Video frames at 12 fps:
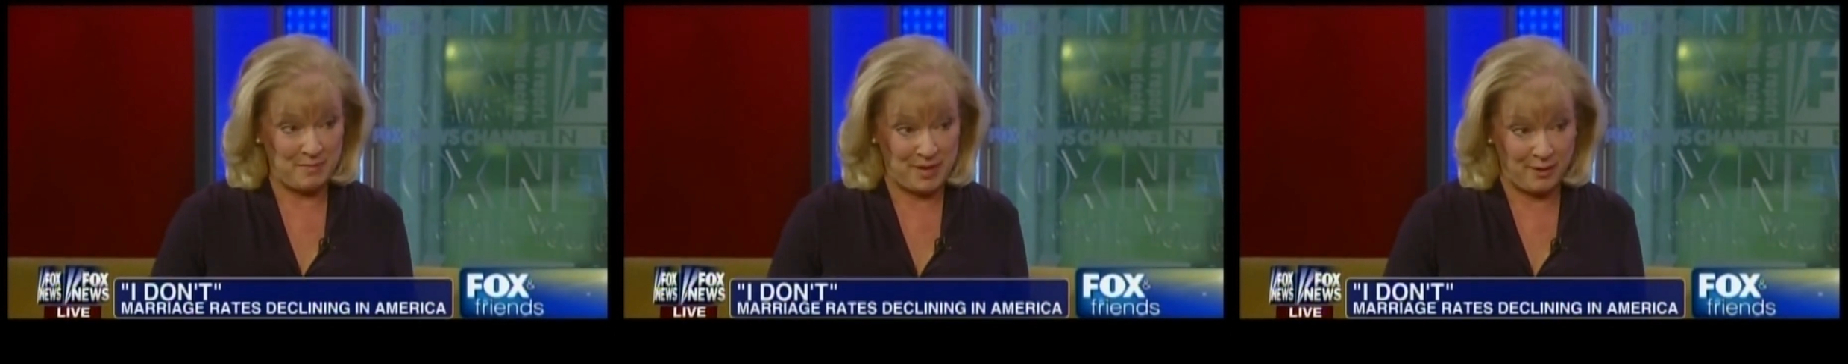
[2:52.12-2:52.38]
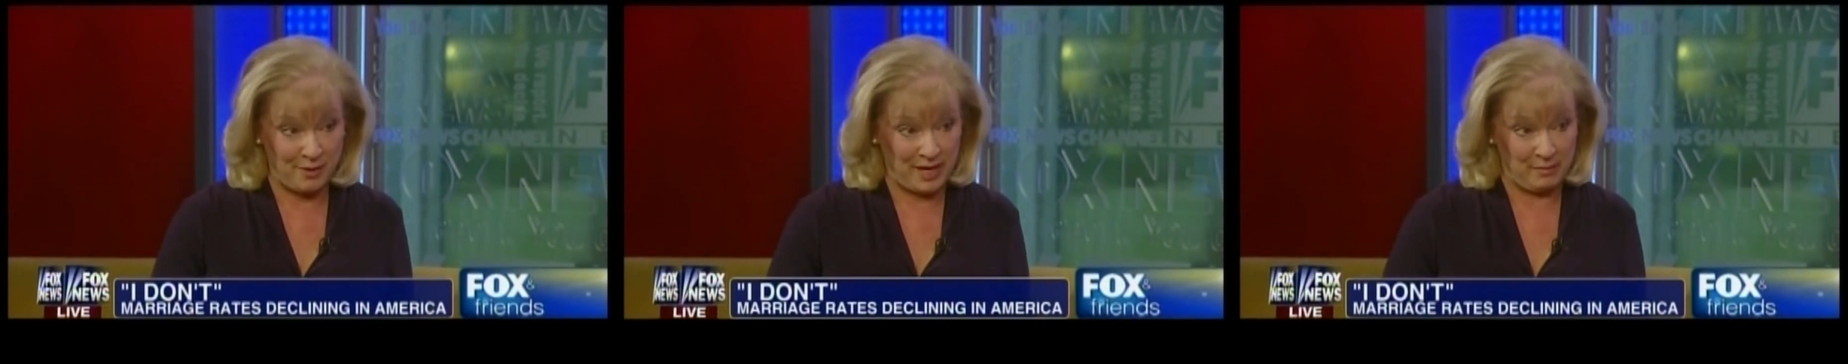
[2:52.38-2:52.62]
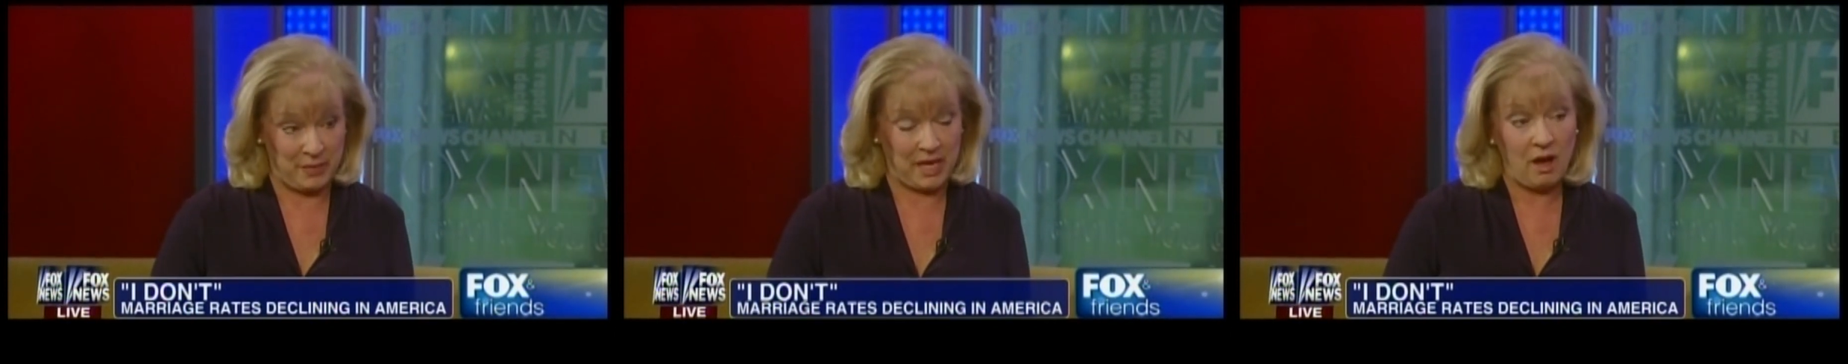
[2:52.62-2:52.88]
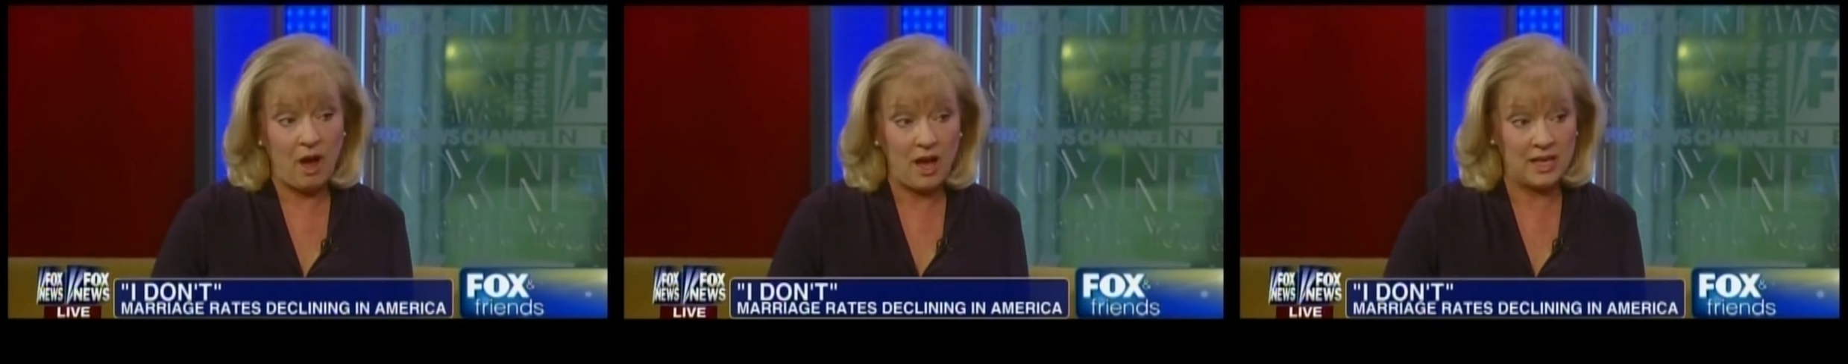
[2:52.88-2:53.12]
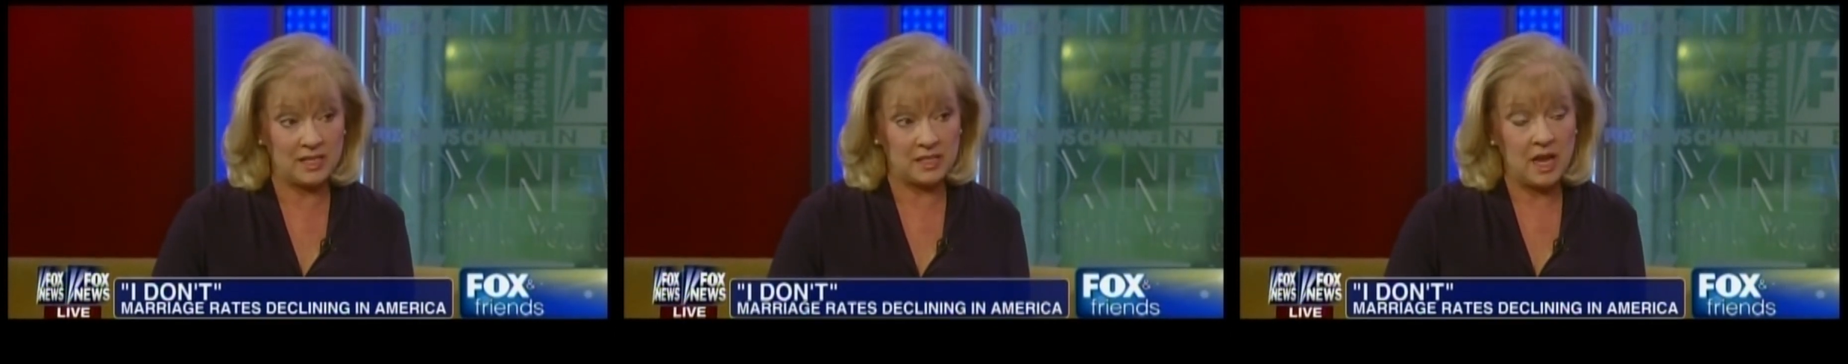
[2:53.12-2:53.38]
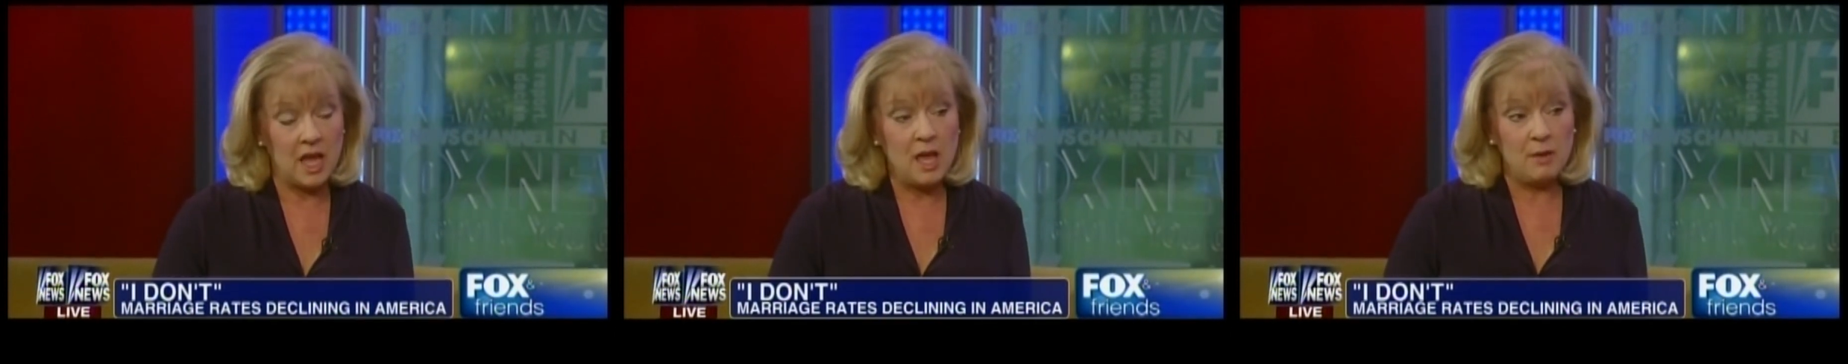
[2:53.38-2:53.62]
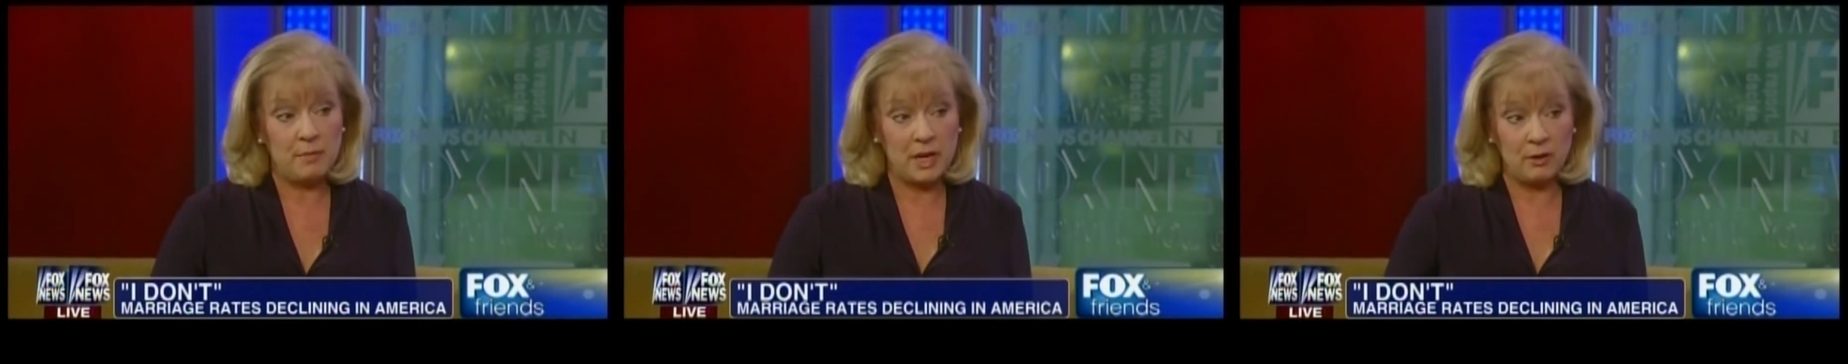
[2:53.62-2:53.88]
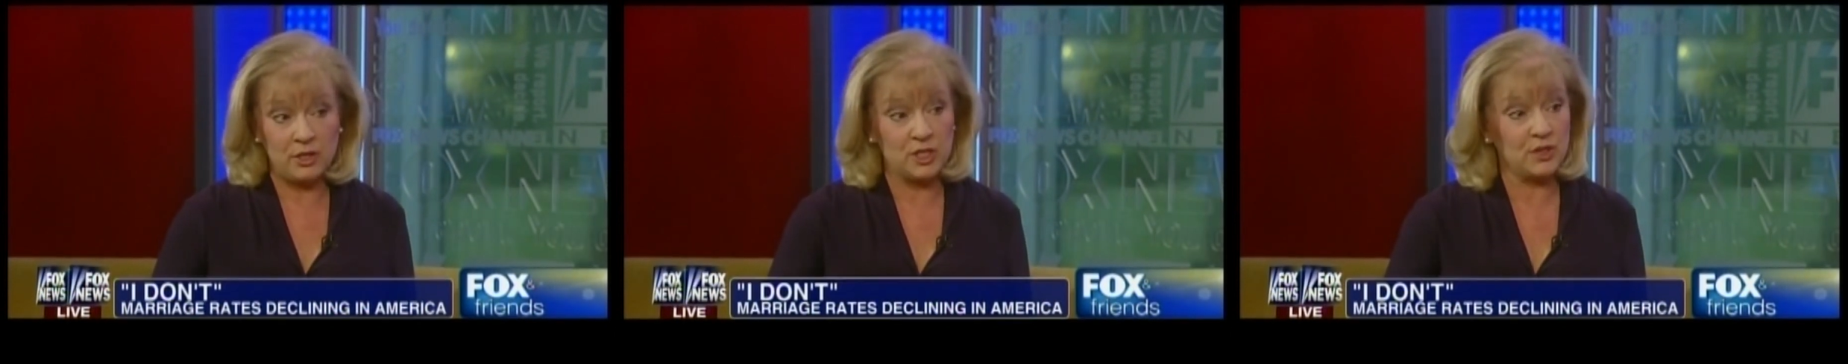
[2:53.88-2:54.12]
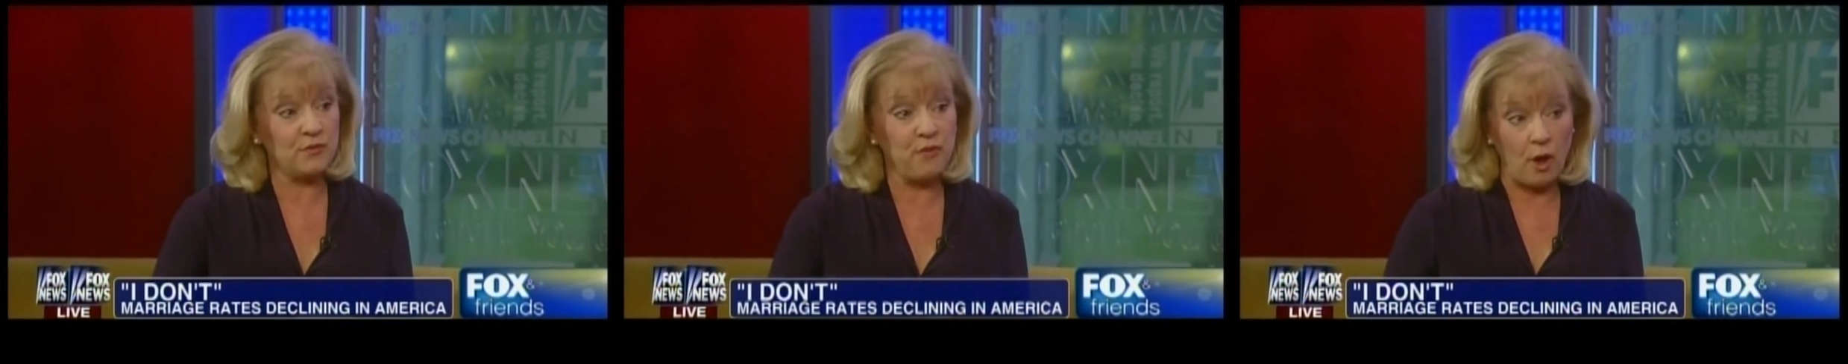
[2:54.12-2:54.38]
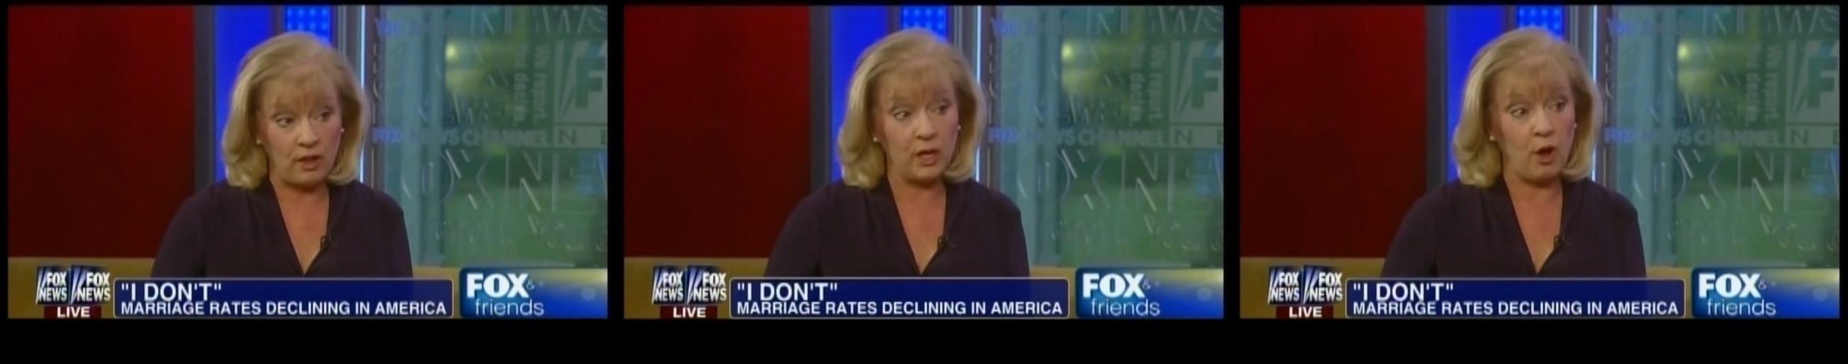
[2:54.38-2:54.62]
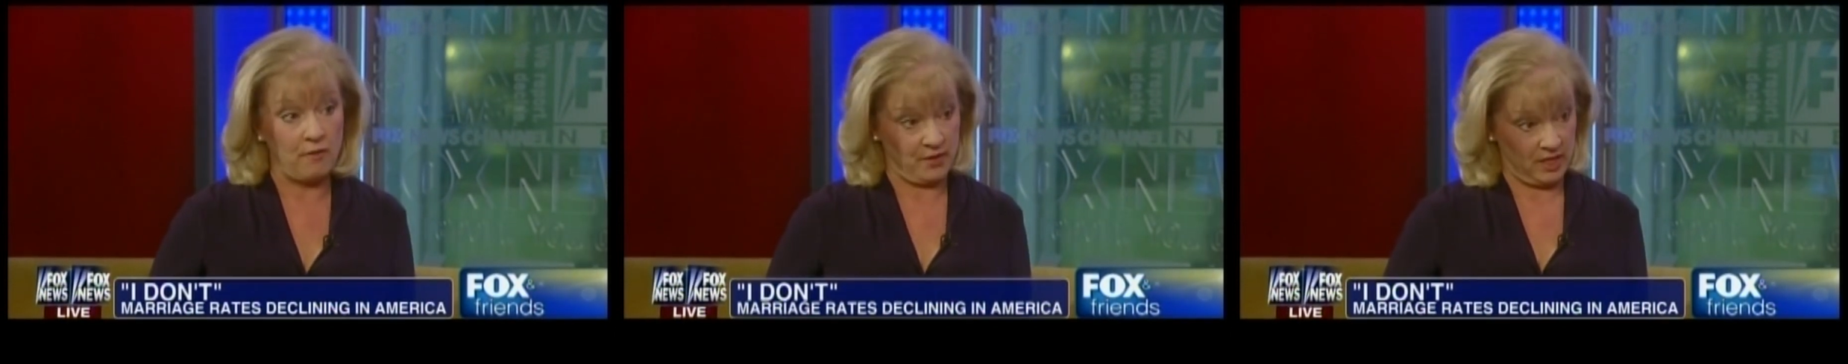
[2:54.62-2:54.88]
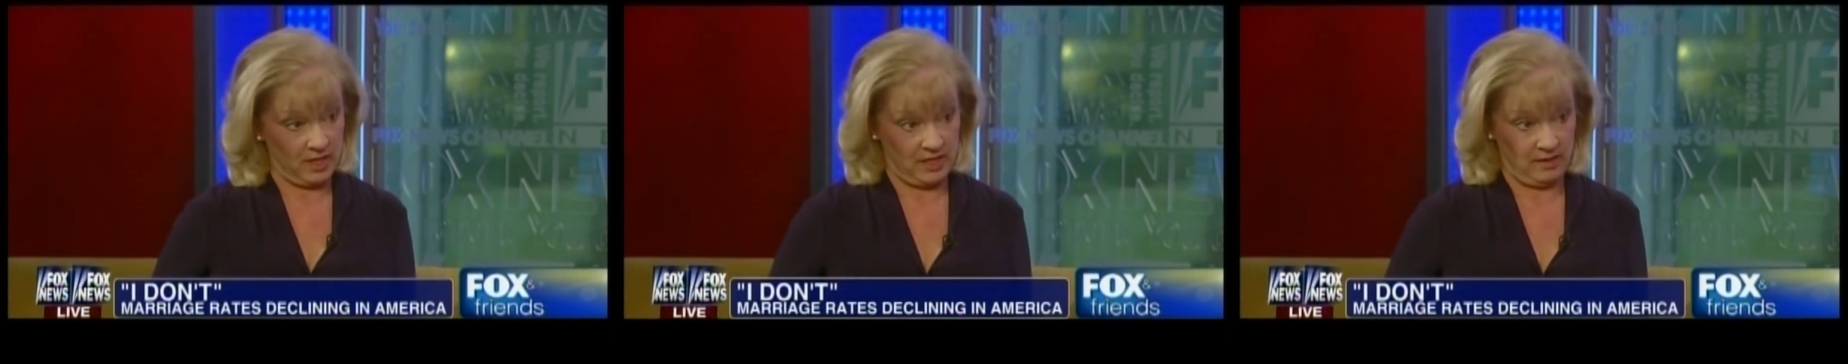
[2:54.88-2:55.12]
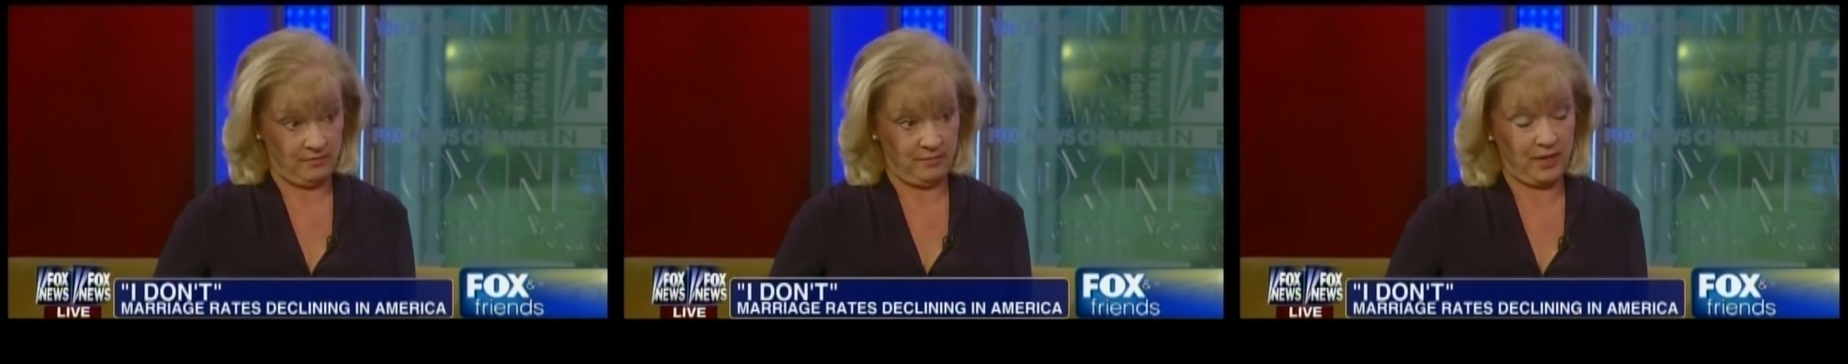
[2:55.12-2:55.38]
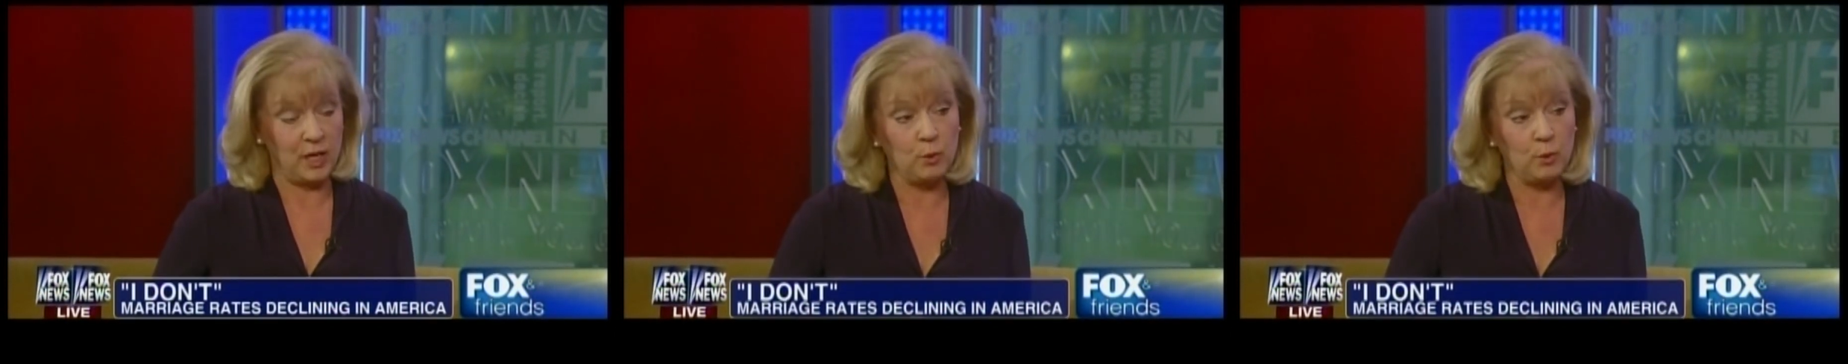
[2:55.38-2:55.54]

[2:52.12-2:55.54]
American because marriage is falling off a cliff